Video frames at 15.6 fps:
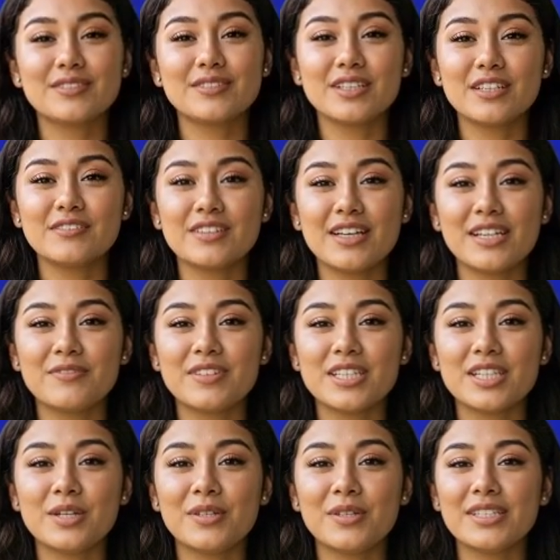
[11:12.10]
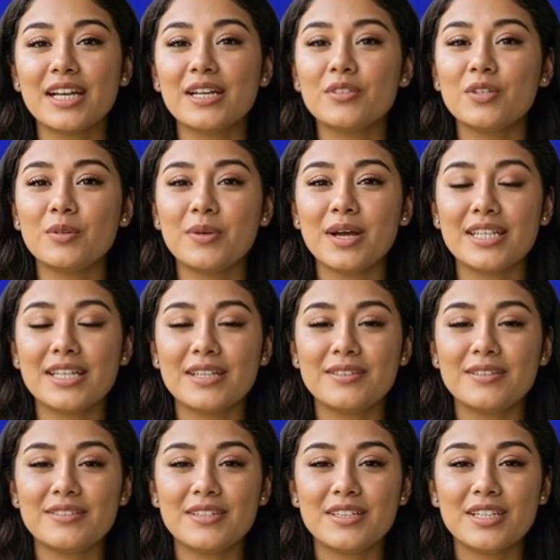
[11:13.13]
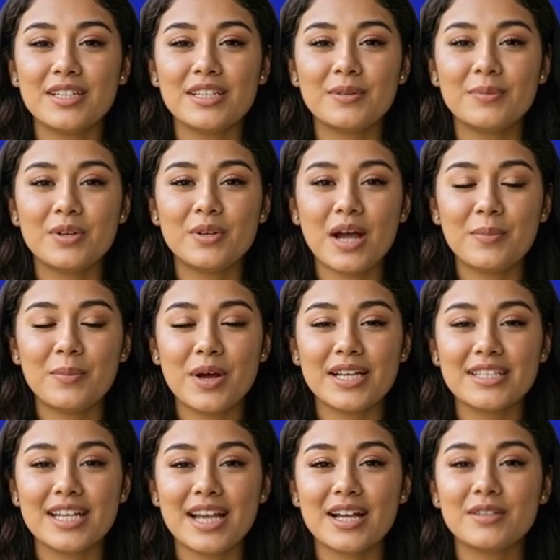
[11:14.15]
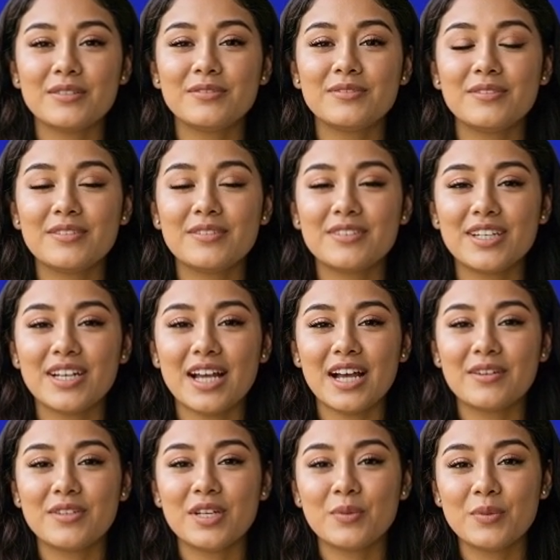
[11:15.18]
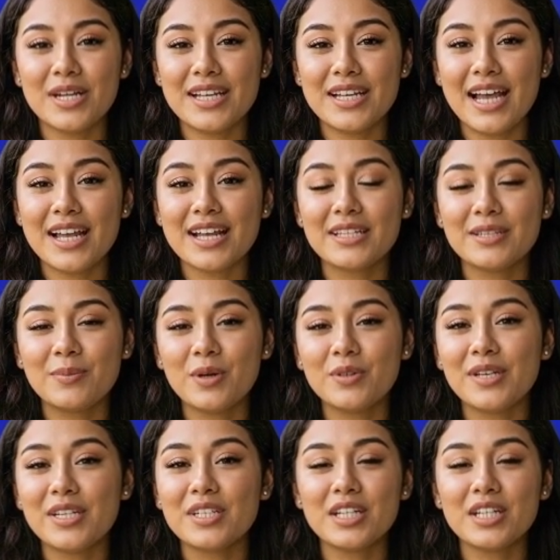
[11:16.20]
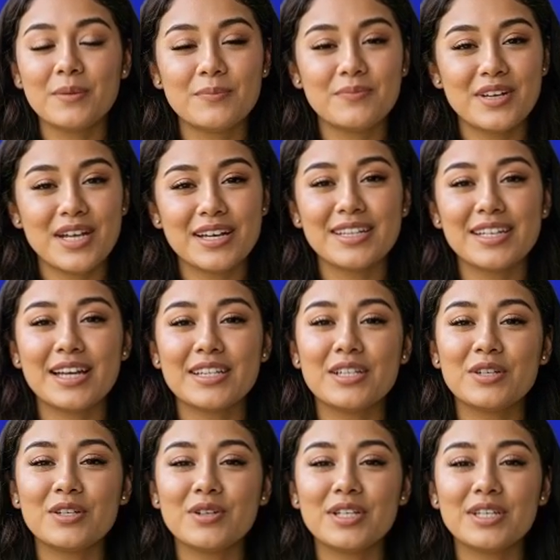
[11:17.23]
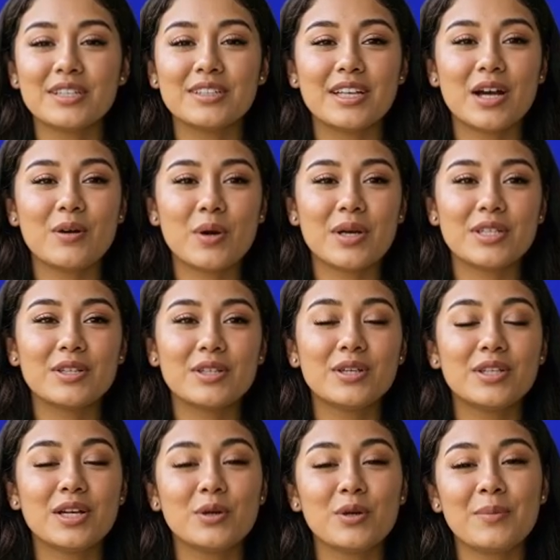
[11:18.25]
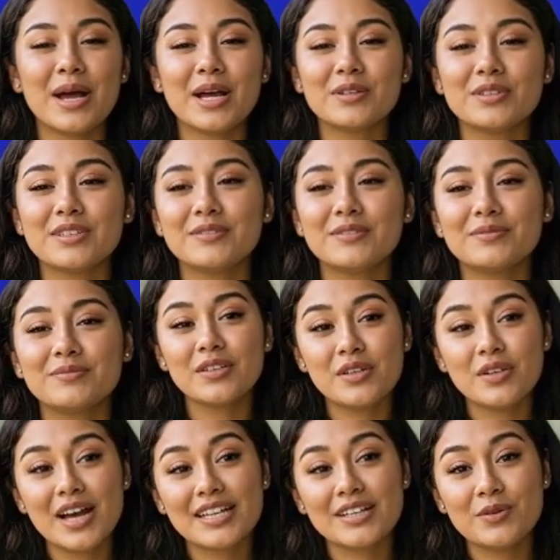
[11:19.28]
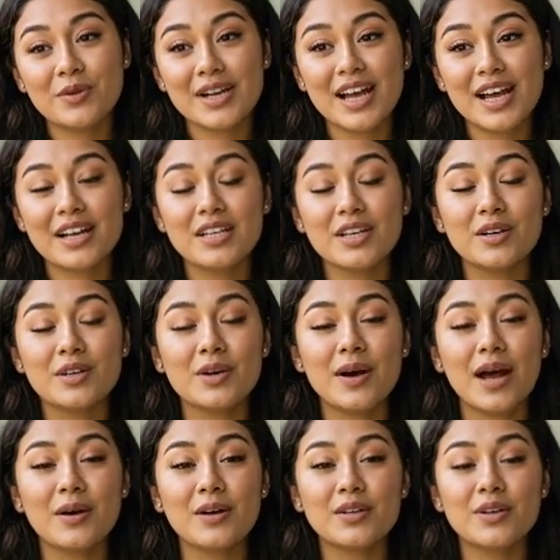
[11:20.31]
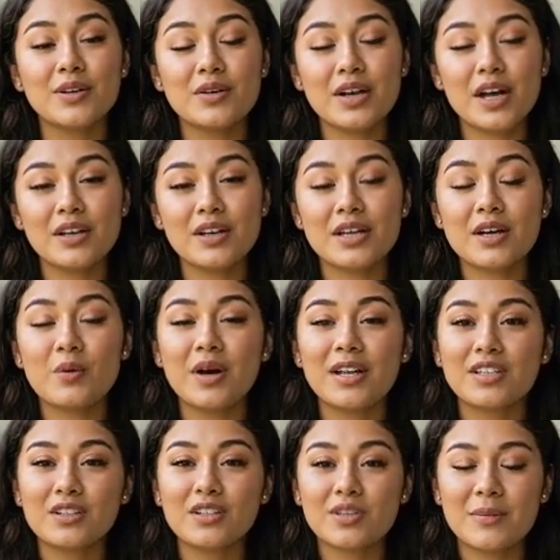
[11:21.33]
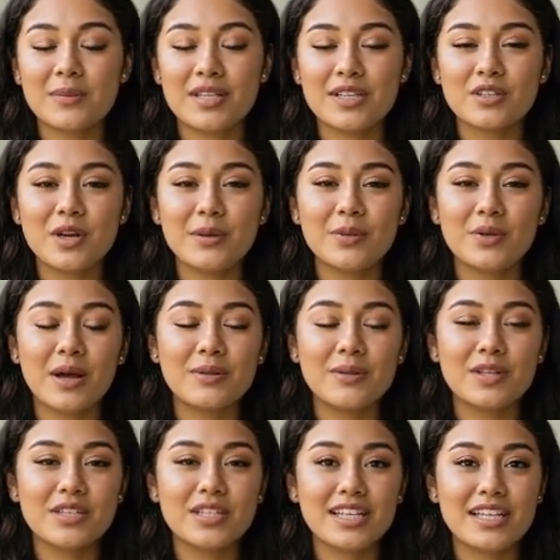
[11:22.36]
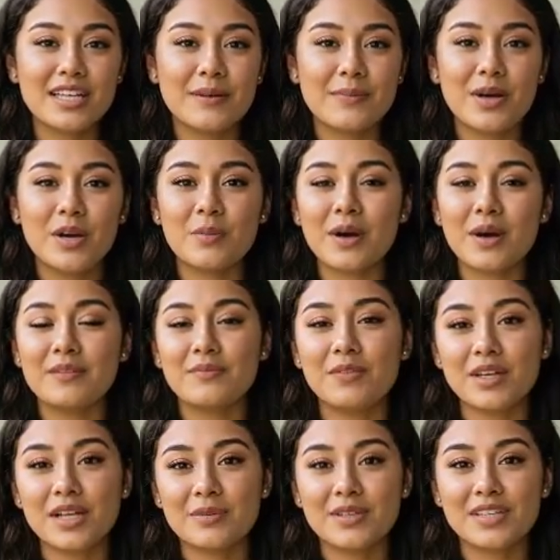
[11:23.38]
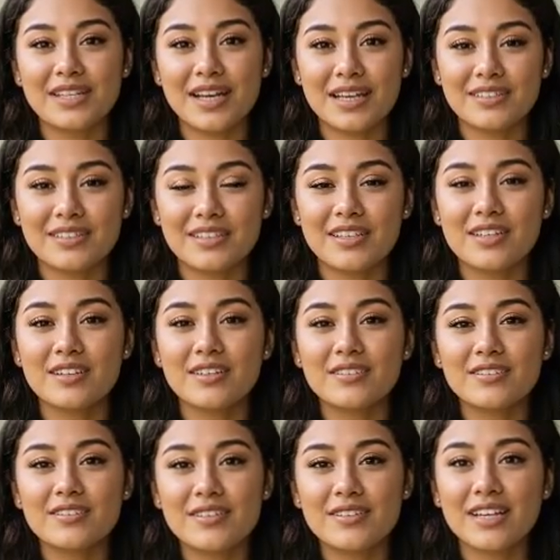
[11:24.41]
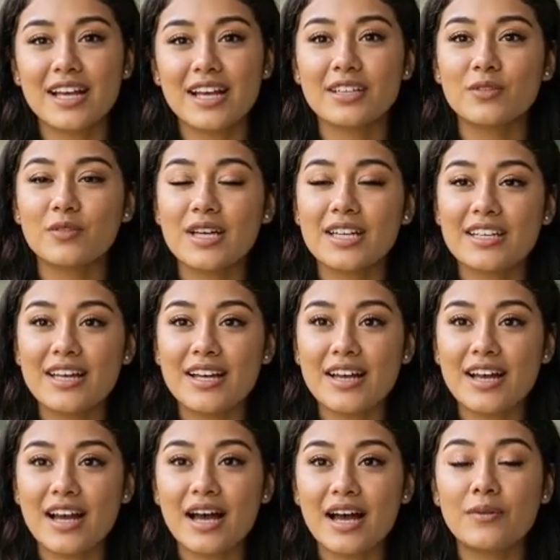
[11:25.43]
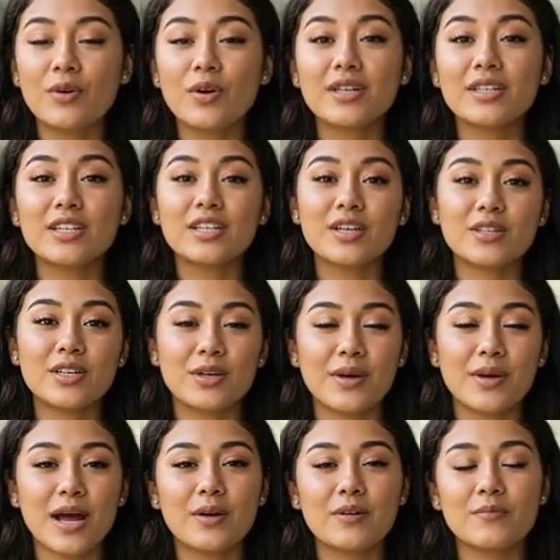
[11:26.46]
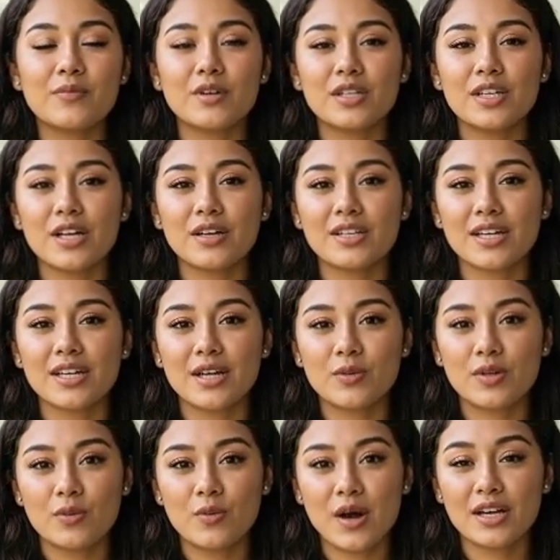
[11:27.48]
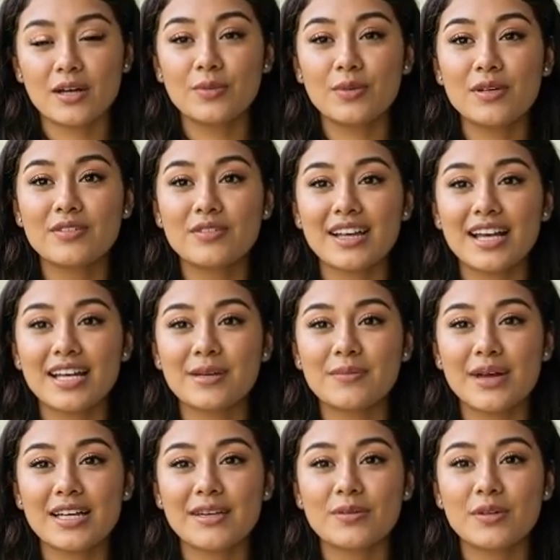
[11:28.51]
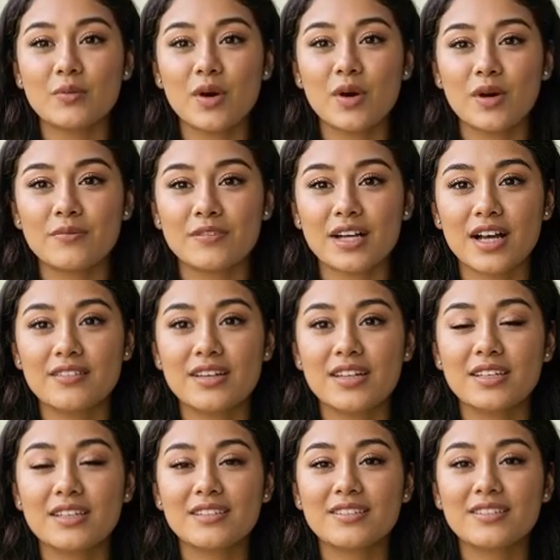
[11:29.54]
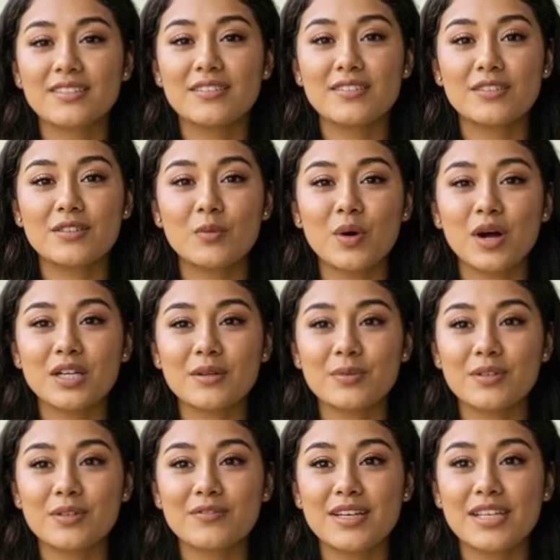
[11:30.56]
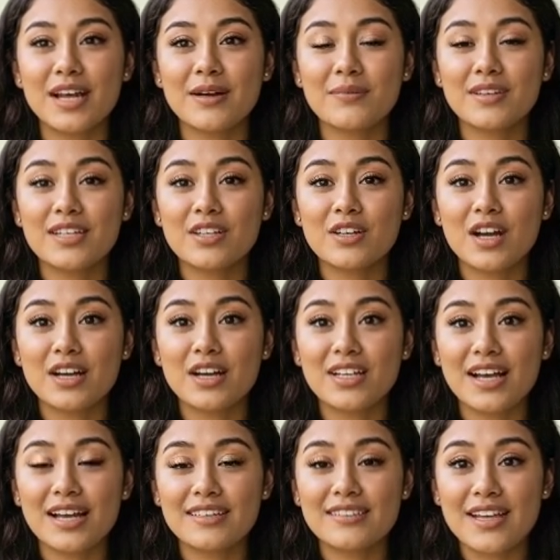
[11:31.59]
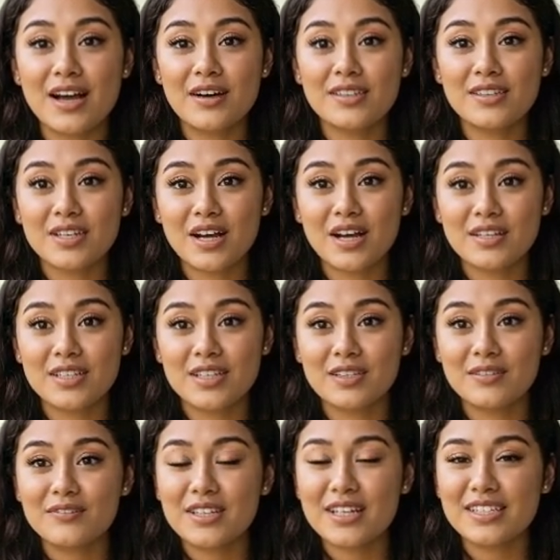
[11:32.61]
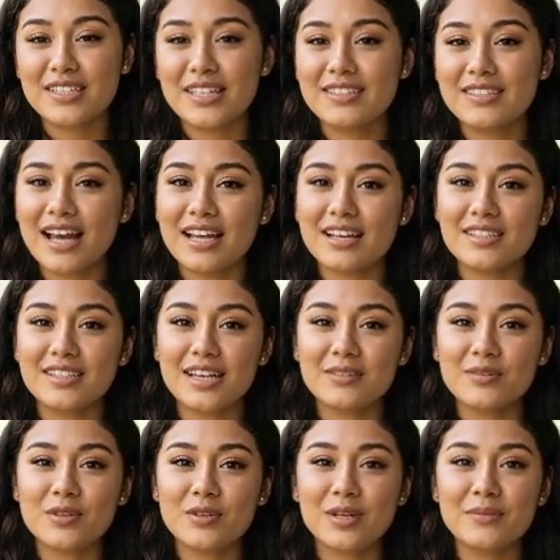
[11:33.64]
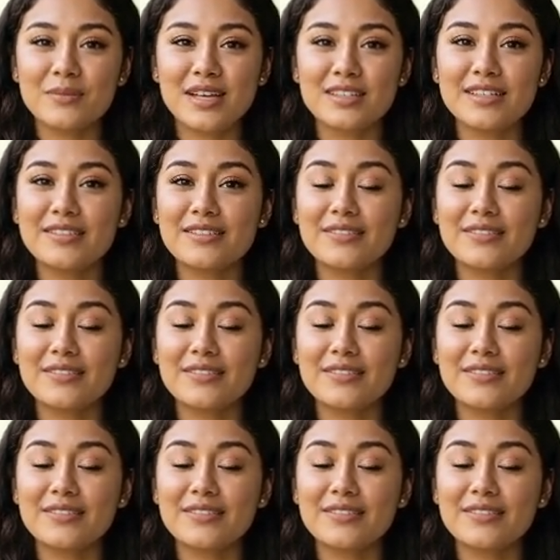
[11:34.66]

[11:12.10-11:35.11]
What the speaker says: If this video saved you money, subscribe right now. Every week I expose a cheap fix the industry does not want you to know about. Last week I showed you how a $2 weather stripping strip drops your heating bill by 40%. Next week, I'm going to show you how a $4 liquid waterproofs any basement wall forever. Waterproofing companies charge $8,000 for this exact same treatment.